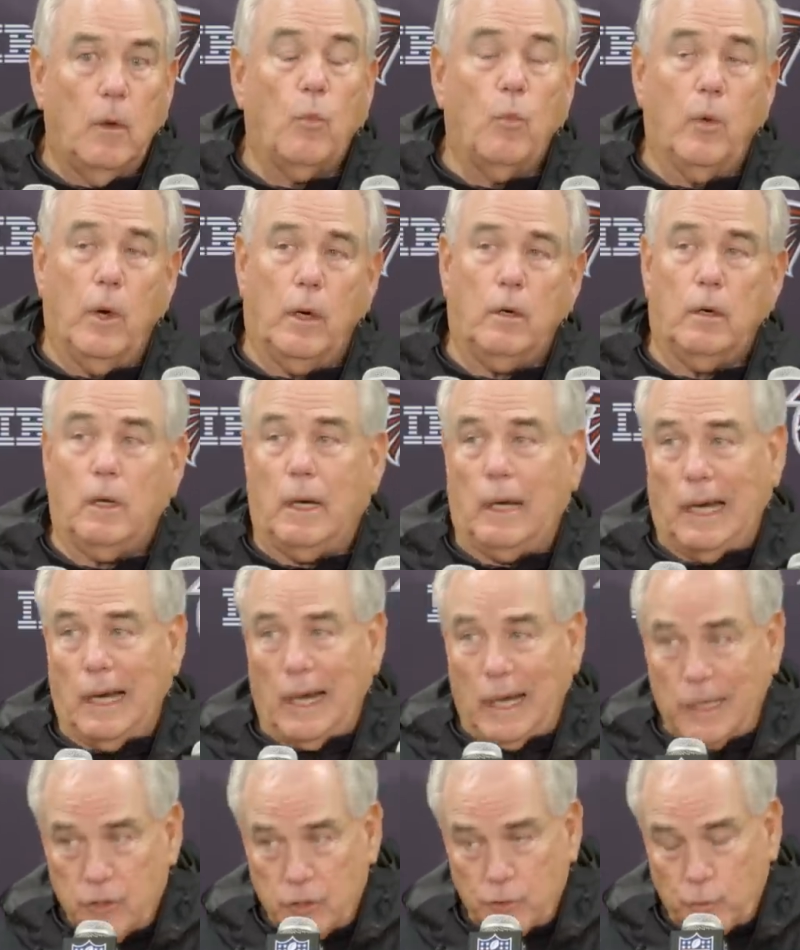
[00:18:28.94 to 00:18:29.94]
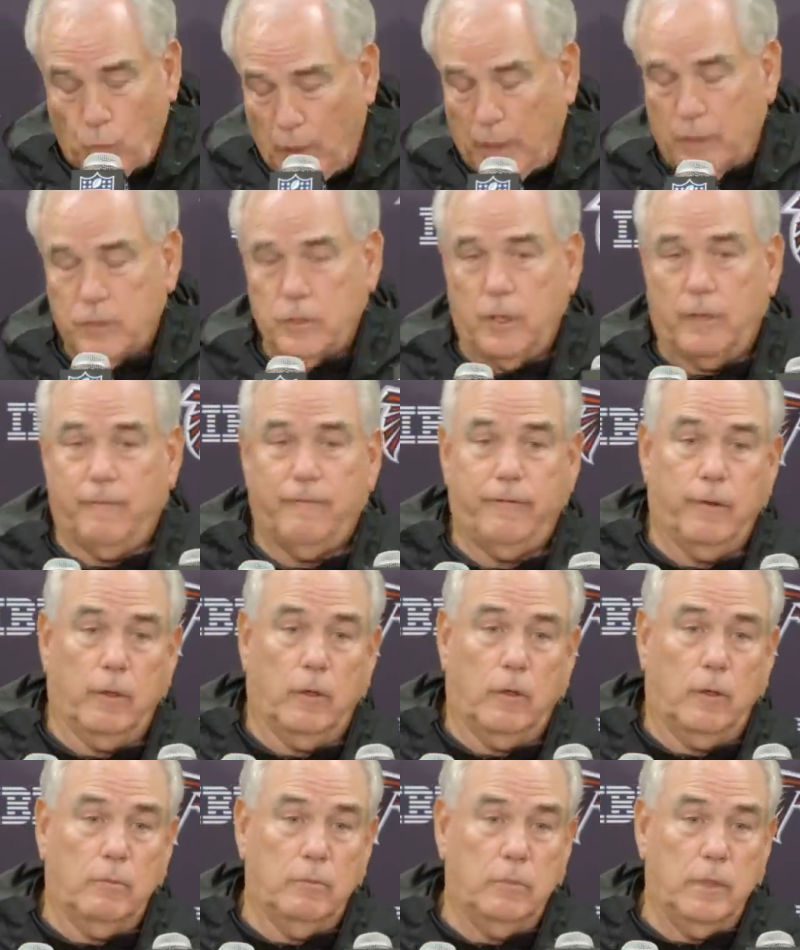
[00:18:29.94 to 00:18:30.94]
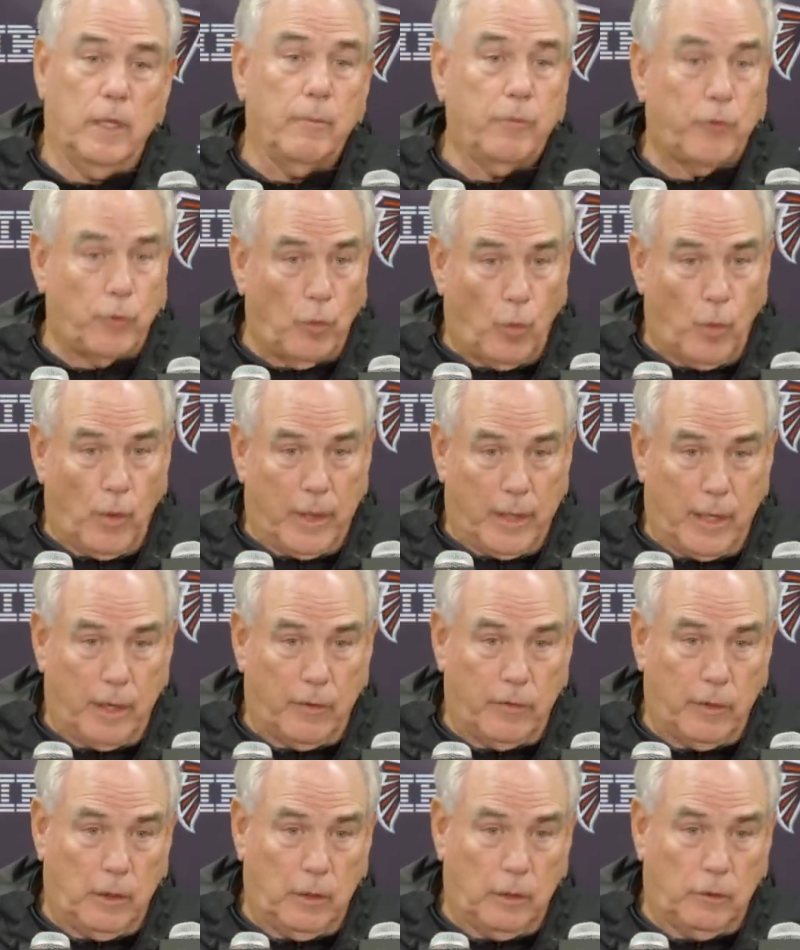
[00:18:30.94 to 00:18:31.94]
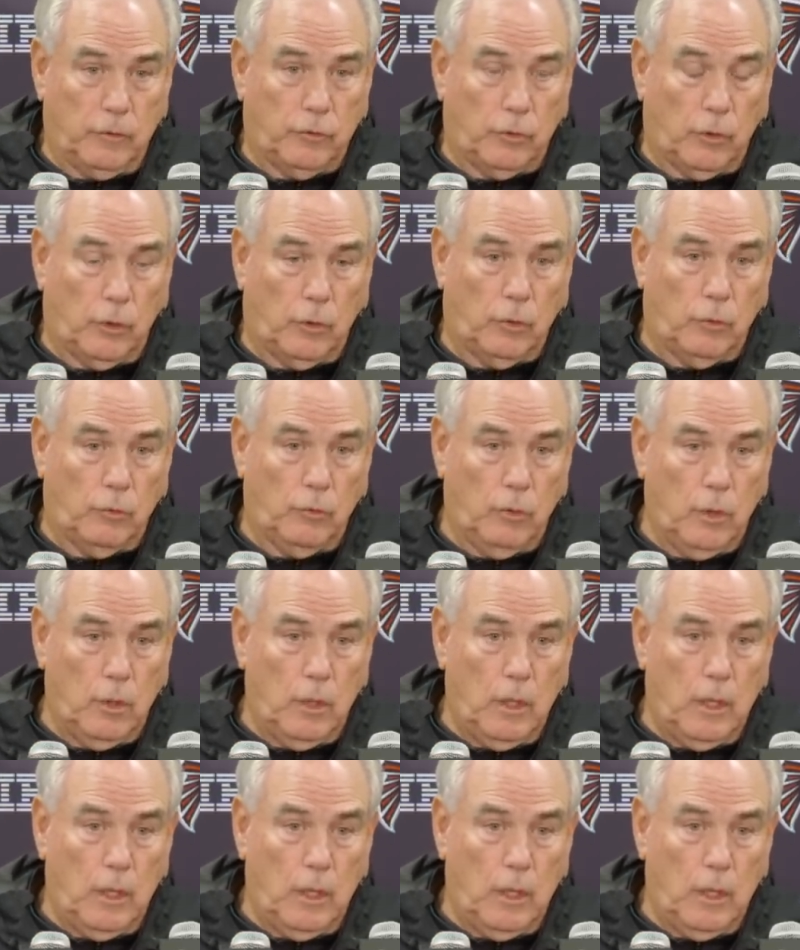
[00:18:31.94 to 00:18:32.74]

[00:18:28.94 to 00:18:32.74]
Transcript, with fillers: Well, I just watched on film him throw one out of the end zone